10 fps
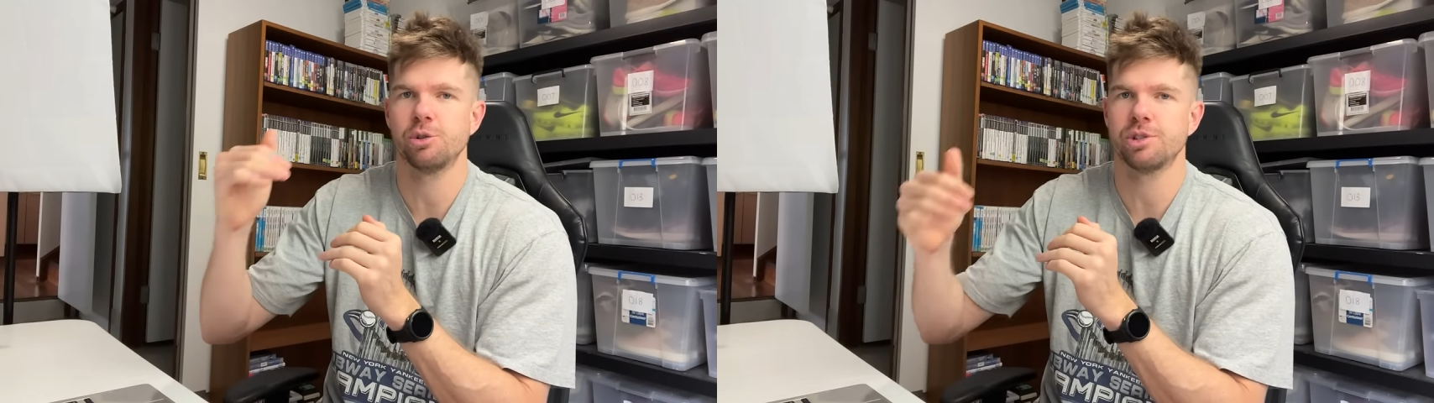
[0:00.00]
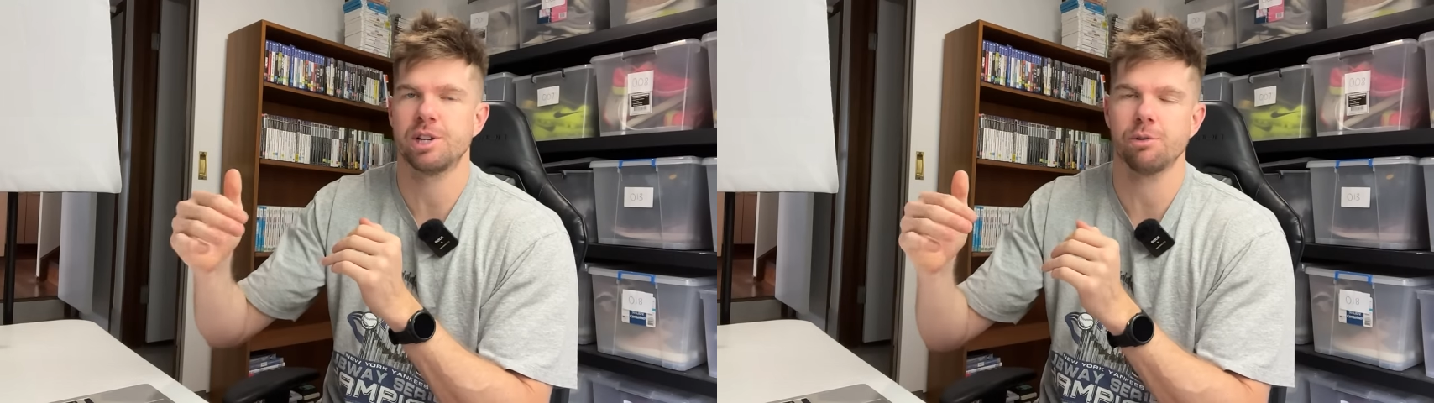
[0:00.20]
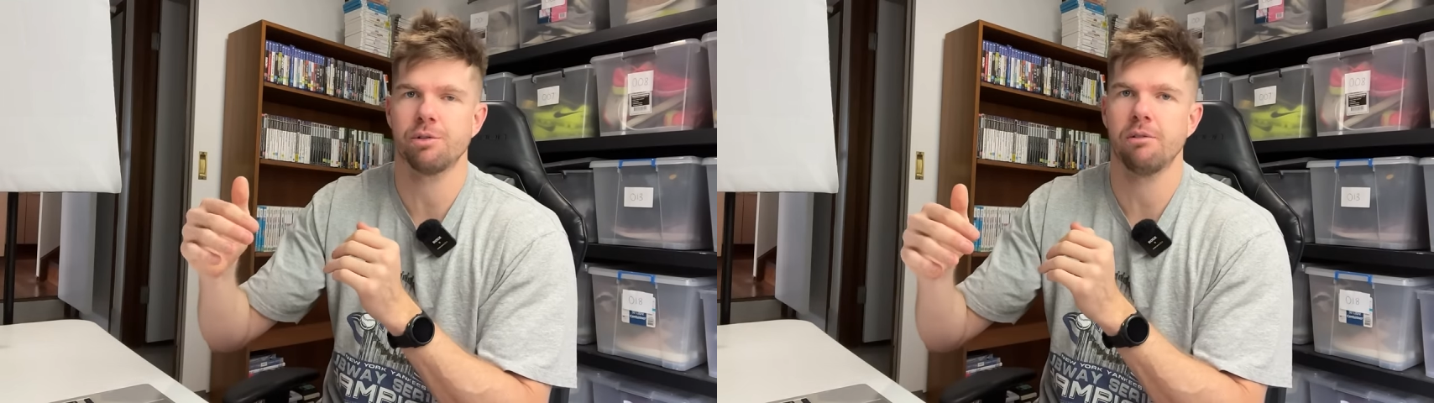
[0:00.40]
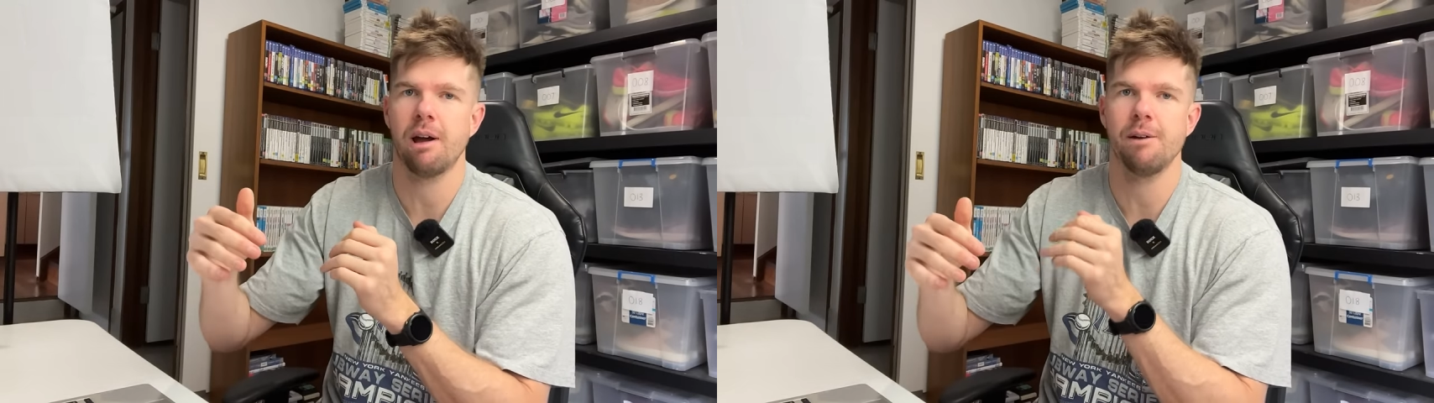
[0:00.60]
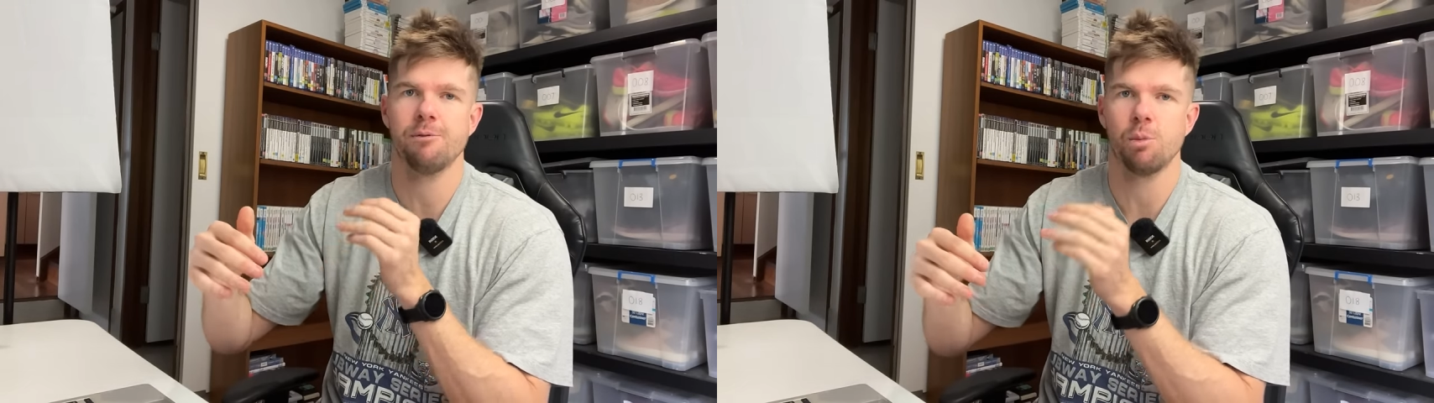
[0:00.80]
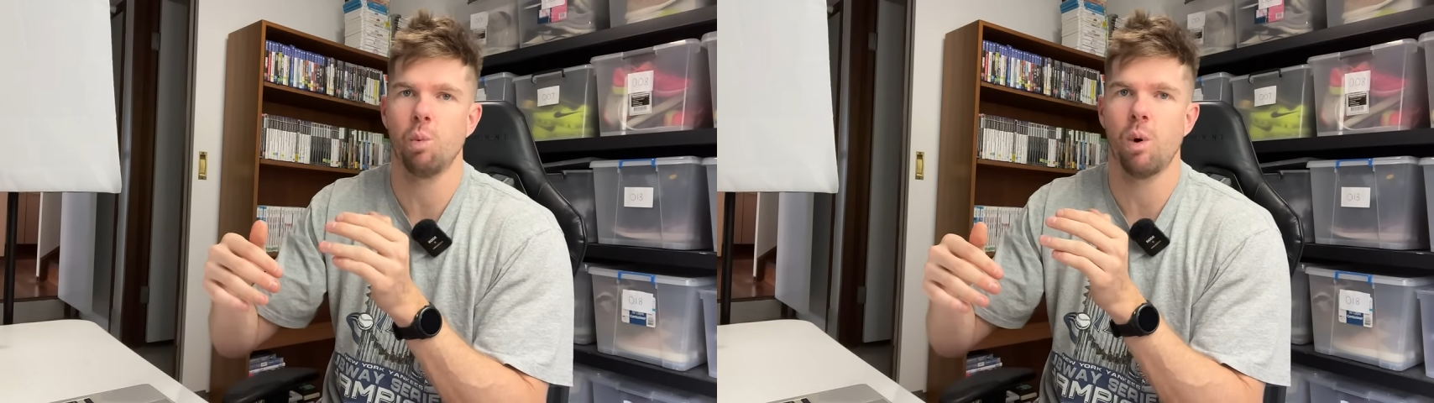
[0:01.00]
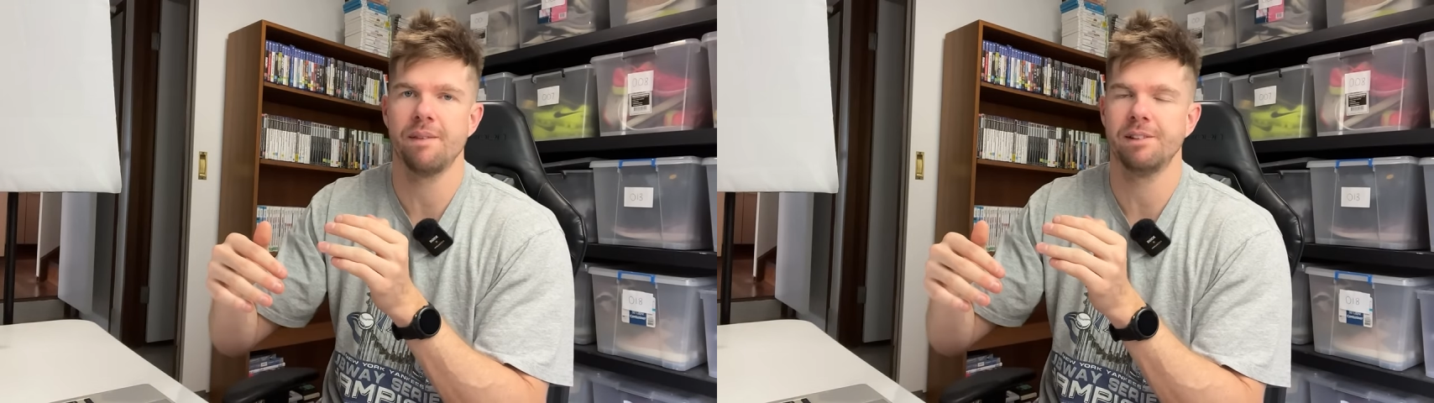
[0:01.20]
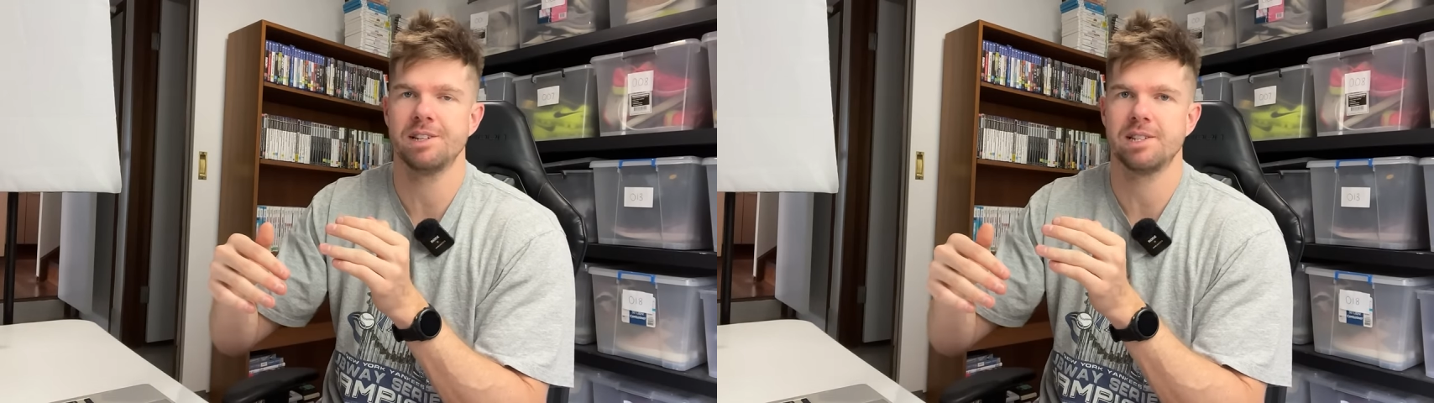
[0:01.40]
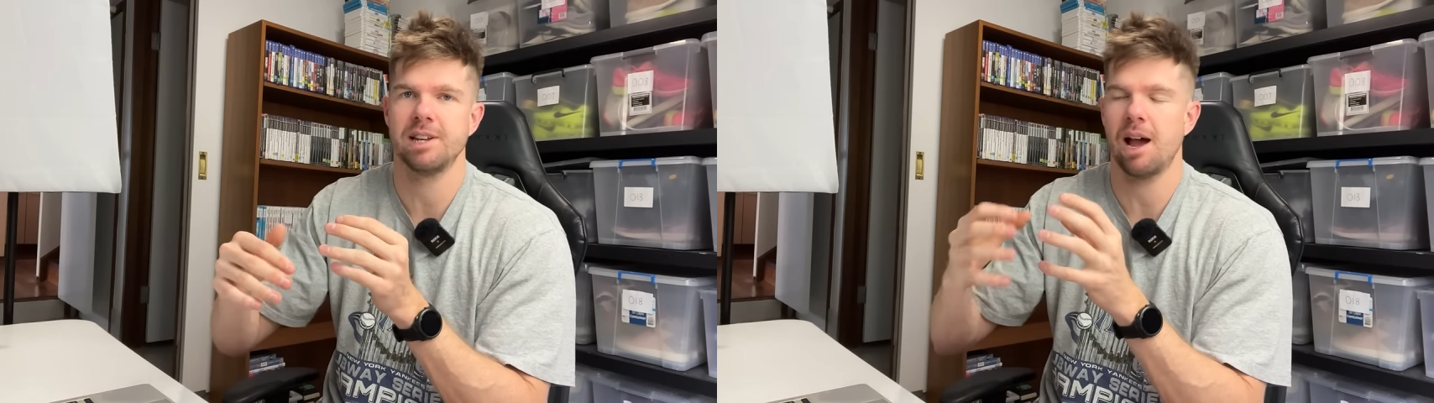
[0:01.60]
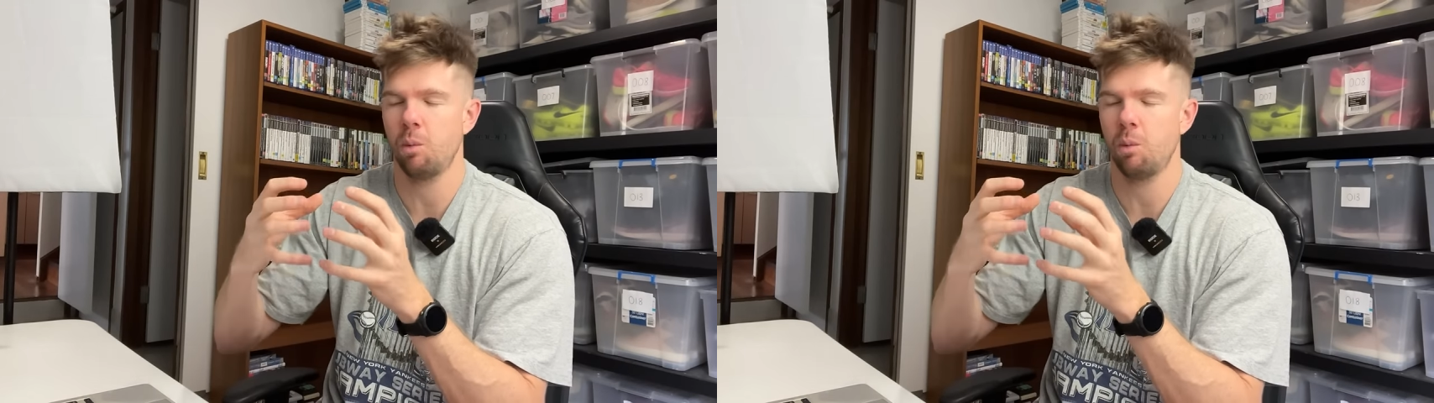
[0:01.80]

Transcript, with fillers: your sell through rate from one listing,